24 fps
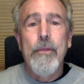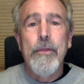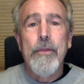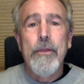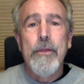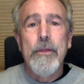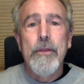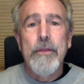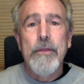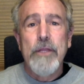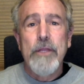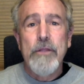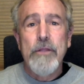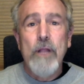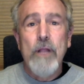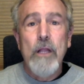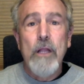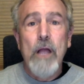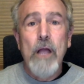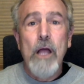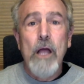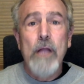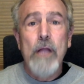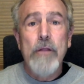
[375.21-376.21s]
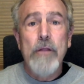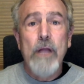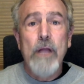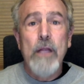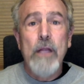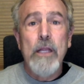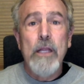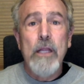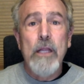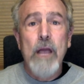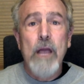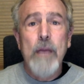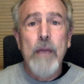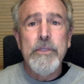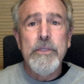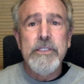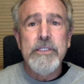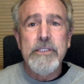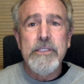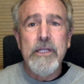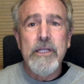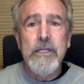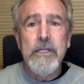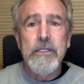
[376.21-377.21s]
The Dalai Lama
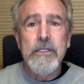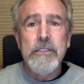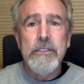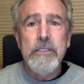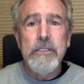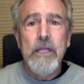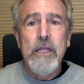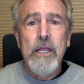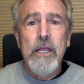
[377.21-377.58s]
says,